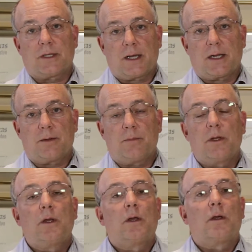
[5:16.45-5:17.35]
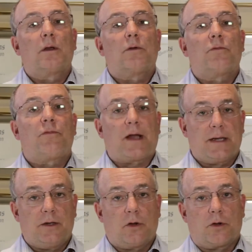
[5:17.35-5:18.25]
time
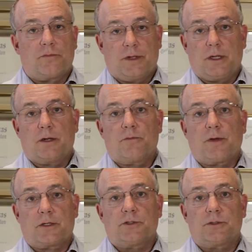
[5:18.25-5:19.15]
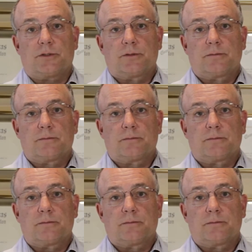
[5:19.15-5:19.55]
fighting off any infections.